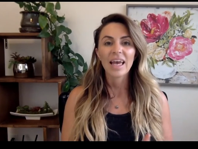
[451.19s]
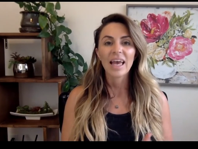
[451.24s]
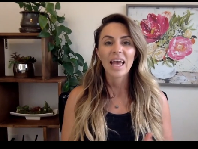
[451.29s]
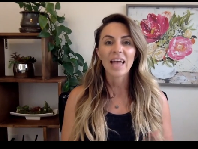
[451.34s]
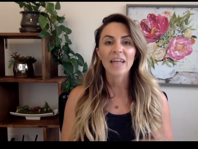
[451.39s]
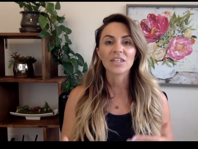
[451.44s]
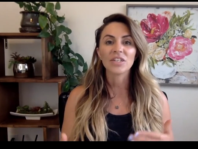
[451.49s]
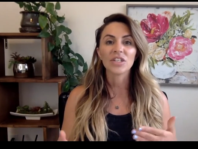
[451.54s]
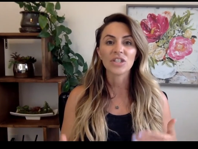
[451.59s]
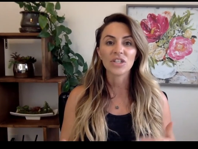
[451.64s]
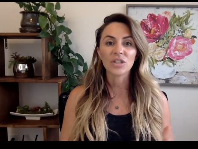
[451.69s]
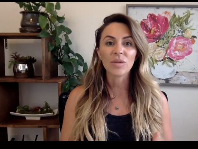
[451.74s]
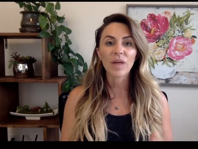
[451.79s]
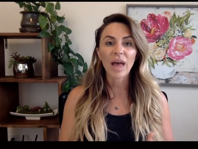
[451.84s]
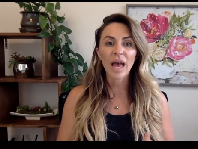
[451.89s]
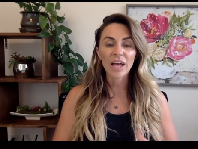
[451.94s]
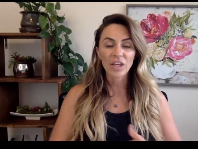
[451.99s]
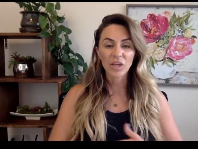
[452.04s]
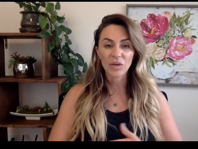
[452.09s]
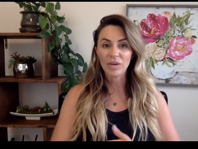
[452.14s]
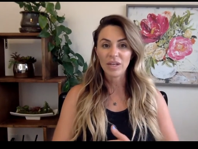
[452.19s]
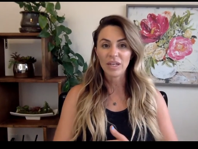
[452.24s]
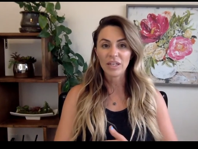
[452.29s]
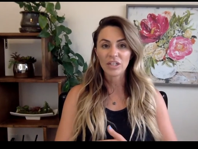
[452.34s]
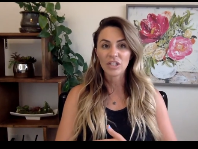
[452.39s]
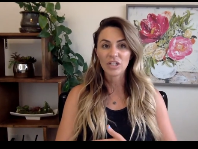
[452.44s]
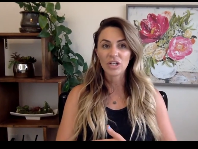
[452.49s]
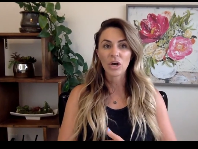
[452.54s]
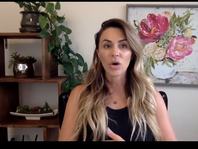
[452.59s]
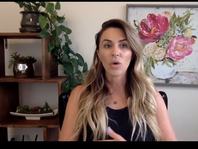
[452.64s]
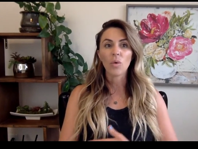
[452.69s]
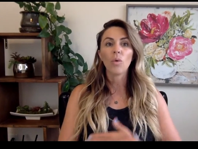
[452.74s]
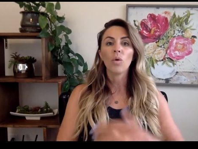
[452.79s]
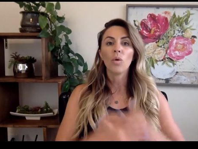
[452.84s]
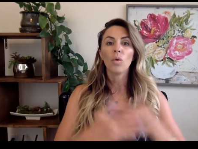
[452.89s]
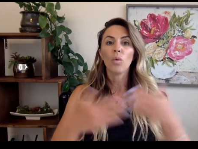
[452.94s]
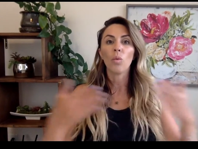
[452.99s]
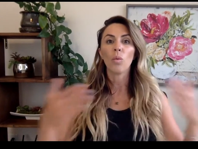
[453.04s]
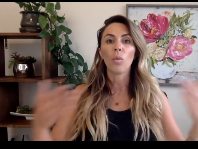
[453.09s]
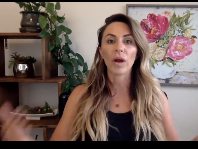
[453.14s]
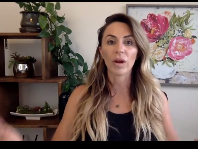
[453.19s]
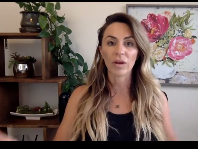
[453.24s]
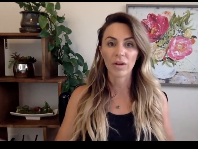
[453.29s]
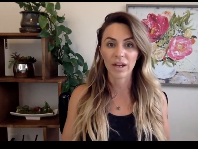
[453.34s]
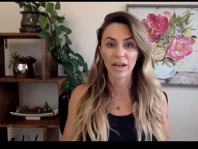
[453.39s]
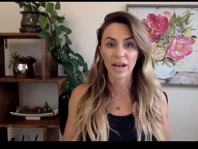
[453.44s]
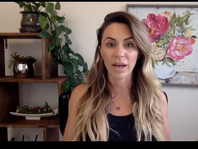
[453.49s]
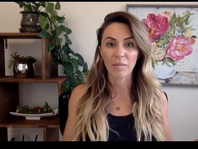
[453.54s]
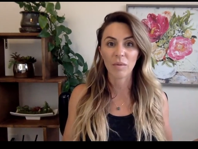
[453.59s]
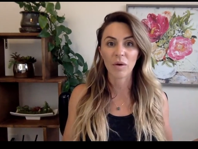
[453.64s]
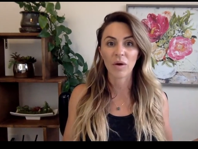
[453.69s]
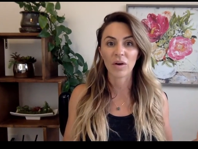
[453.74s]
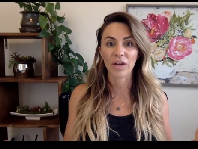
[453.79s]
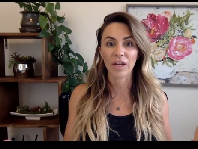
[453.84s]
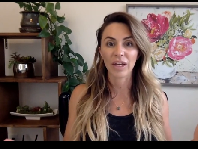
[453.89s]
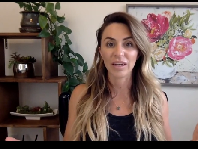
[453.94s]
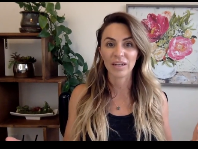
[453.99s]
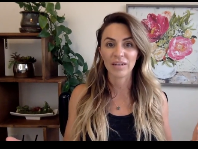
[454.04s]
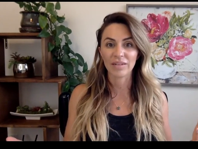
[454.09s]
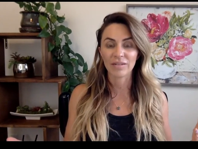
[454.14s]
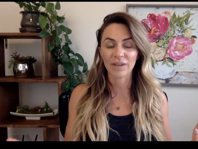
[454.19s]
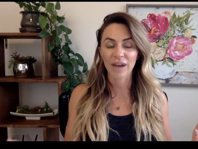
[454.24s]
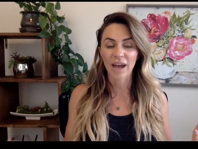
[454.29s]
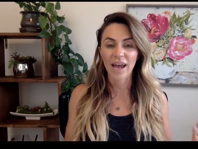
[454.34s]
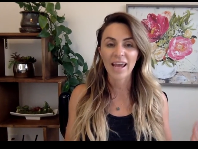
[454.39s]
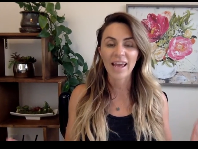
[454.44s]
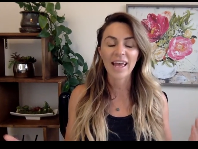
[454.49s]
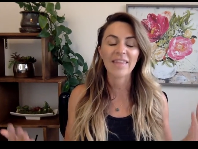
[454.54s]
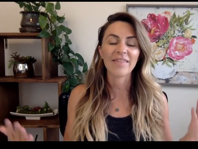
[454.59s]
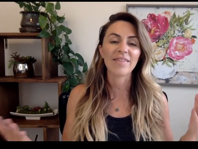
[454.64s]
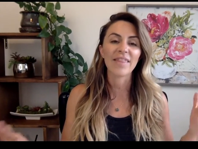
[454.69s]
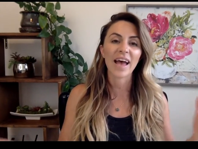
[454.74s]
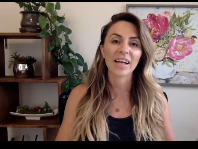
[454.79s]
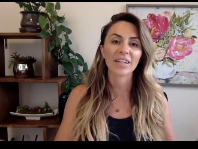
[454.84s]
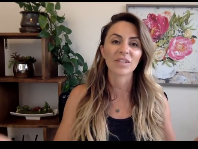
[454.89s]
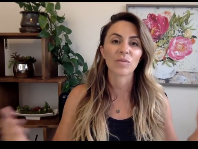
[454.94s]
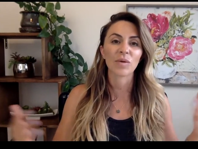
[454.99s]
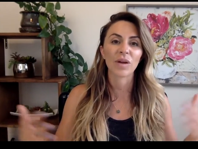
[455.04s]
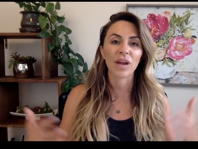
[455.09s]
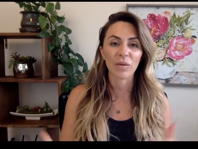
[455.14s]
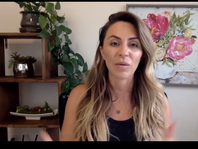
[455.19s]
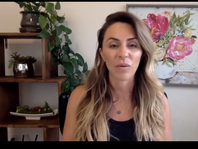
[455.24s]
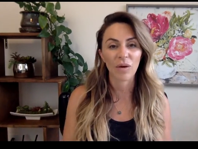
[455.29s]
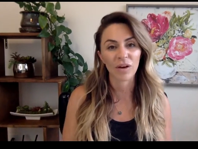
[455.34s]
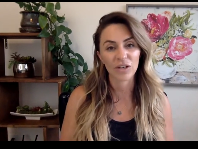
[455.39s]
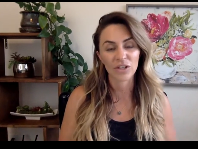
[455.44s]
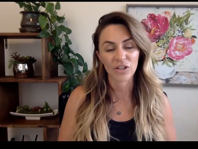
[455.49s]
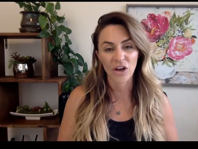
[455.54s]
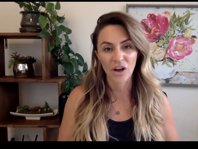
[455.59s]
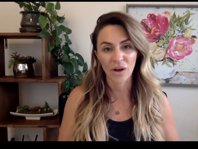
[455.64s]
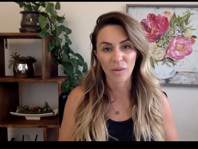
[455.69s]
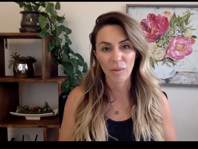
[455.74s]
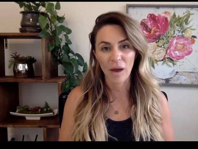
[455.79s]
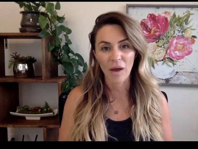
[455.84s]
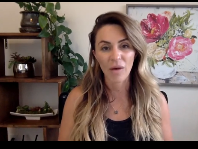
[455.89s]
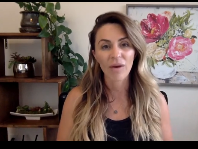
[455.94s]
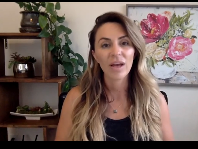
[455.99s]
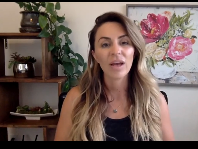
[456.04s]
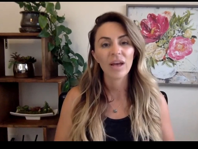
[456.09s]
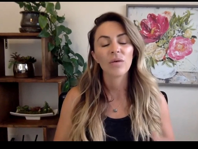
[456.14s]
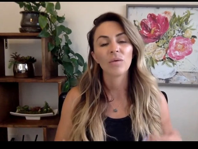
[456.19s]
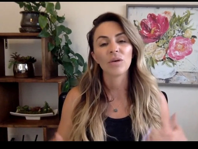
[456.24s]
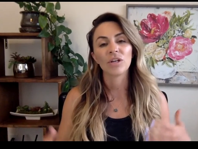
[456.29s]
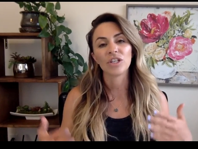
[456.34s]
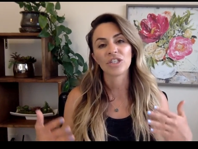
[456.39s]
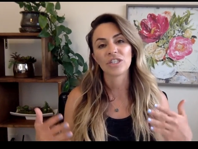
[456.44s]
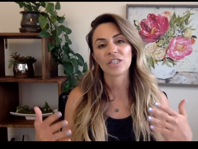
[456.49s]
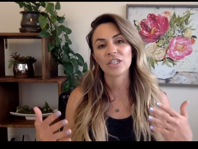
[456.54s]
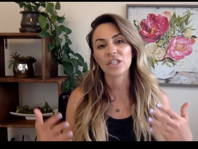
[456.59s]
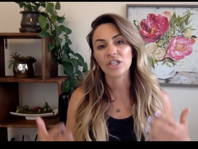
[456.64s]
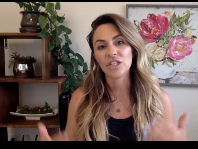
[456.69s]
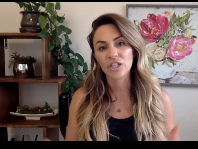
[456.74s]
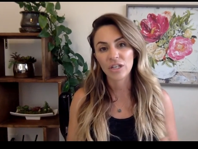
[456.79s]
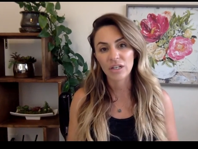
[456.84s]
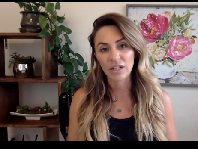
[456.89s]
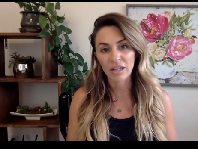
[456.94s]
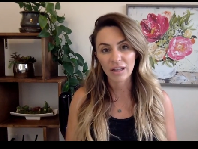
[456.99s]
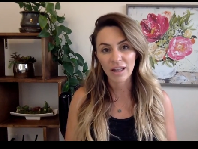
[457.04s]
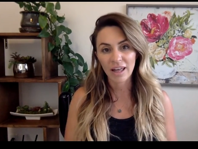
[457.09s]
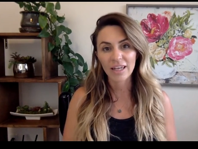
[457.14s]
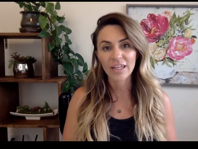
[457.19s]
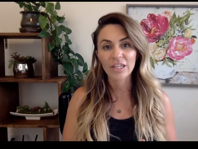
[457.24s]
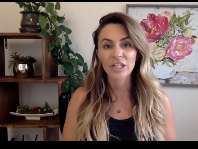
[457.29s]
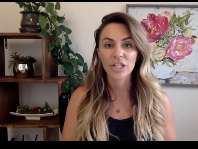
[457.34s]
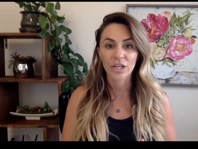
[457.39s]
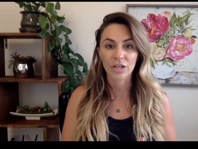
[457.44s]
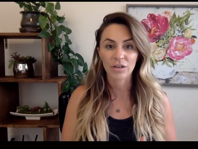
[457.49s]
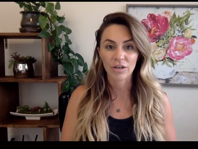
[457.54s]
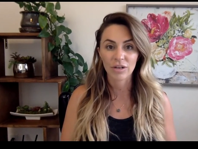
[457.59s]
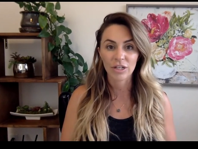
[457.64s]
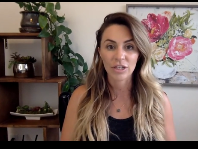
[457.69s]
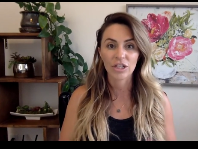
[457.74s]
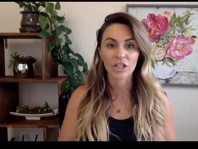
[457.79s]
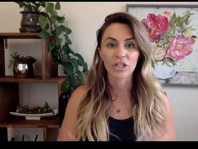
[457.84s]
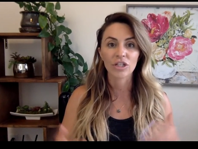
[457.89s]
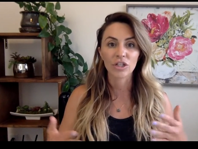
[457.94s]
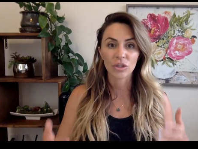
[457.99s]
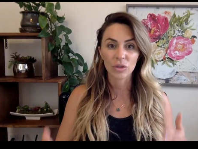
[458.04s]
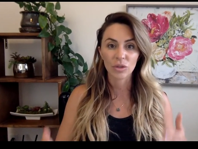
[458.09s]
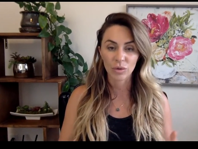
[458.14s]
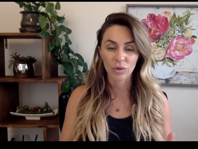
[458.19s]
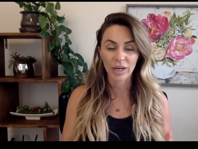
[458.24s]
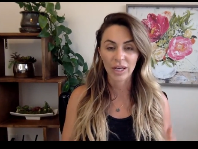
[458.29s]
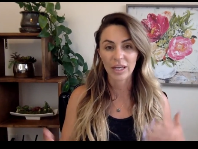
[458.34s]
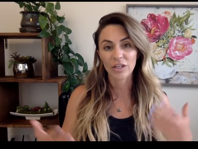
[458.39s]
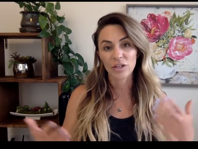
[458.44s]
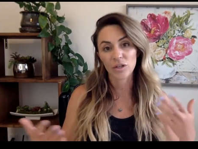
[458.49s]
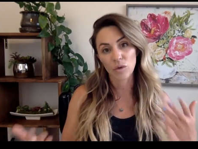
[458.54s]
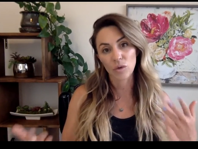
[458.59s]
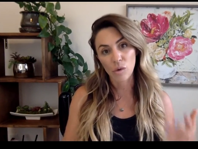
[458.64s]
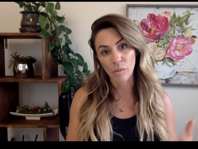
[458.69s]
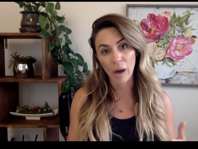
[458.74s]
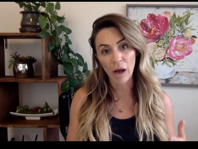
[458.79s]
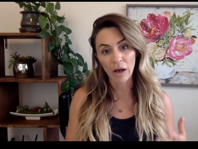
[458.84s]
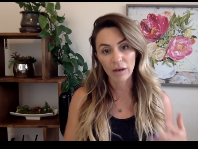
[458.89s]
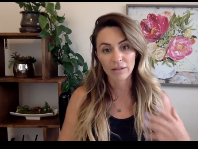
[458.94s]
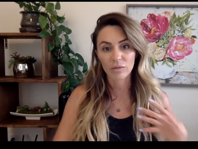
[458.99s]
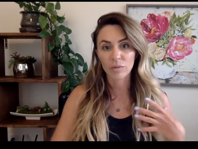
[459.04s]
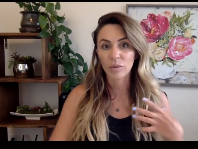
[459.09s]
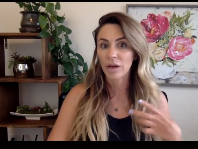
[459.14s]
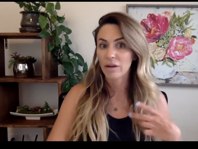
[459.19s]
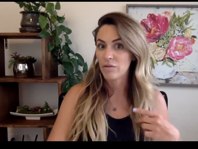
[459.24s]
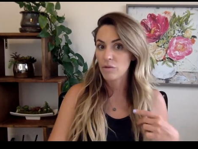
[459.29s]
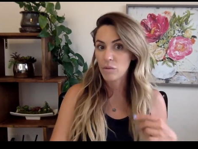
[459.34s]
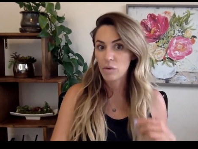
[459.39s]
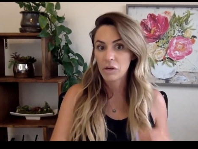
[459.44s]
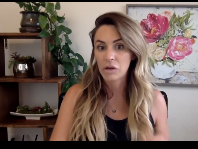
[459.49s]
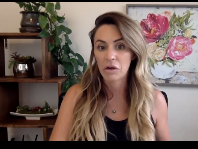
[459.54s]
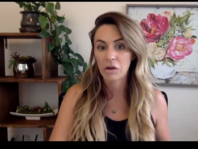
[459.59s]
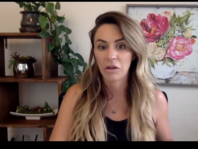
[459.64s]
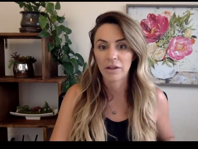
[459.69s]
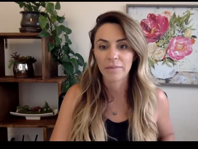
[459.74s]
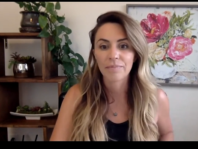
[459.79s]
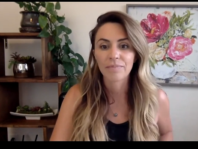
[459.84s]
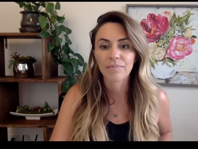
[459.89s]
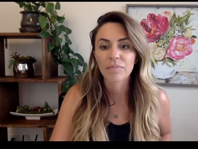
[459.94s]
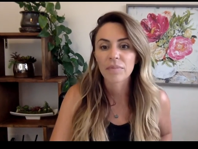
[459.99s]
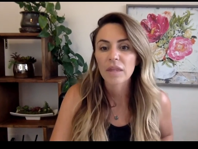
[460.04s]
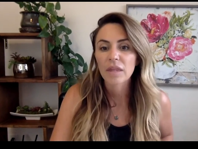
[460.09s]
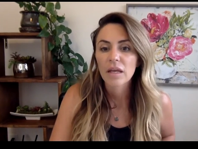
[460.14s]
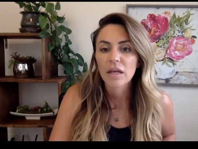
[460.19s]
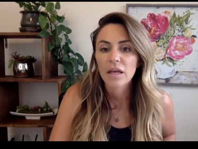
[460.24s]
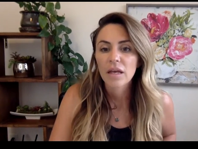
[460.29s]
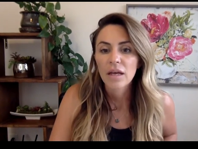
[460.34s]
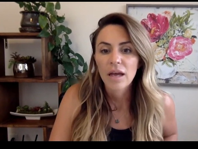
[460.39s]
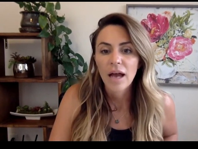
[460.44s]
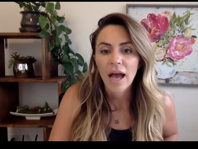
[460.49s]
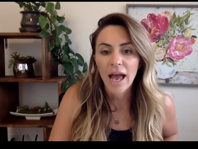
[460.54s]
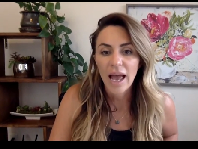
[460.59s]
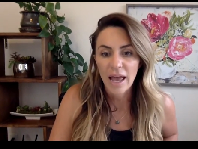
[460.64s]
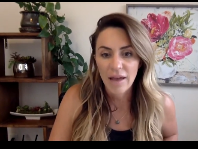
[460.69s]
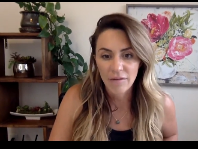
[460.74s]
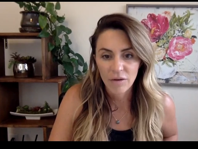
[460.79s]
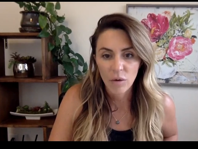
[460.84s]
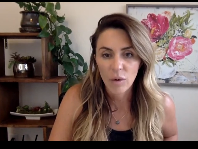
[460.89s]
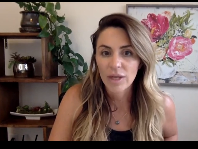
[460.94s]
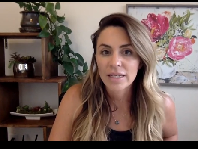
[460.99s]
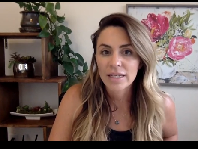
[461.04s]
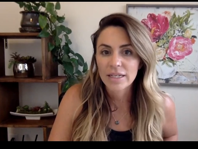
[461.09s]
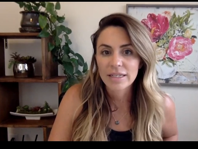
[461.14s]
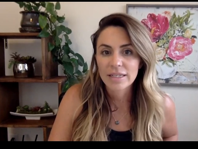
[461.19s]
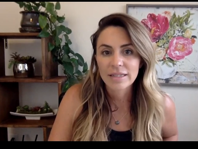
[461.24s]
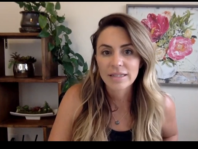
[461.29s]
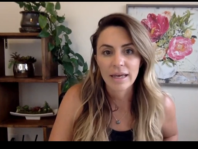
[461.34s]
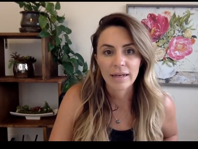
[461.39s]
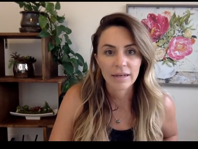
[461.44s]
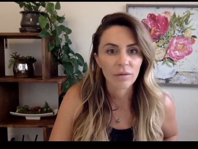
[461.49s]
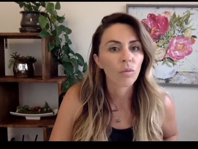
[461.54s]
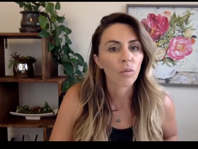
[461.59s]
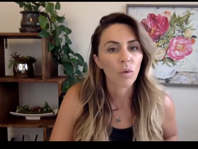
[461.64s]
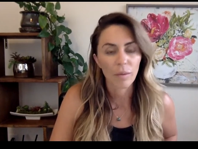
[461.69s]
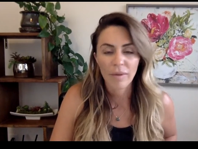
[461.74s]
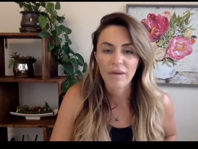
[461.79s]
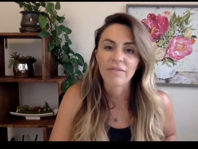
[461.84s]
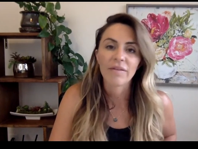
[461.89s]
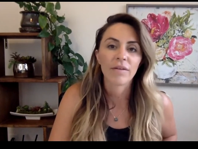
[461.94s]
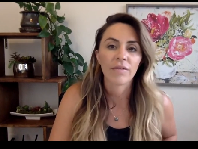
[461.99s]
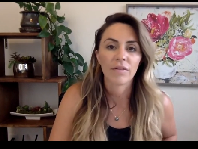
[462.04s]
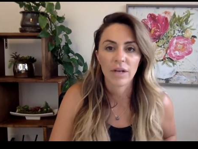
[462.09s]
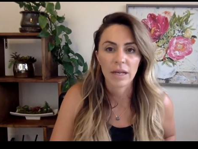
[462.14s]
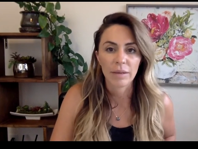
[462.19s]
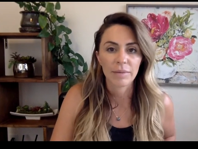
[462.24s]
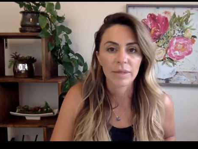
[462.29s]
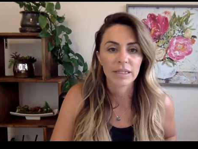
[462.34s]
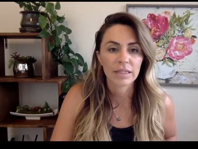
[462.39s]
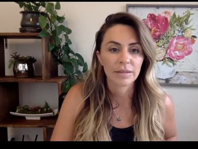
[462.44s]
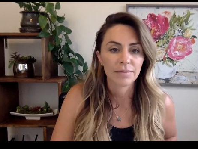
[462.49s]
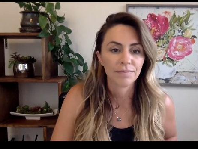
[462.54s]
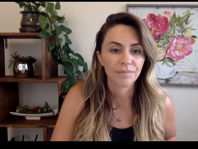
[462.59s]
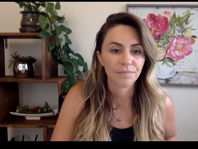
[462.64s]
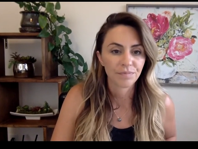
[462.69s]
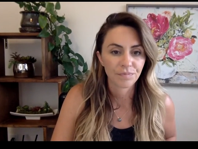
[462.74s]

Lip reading: And to do that, you need to know, where can I market, right? And that's what I want to talk about, which is the client generation toolkit, toolbox, whatever you want to call it. I haven't quite decided what my favorite name is.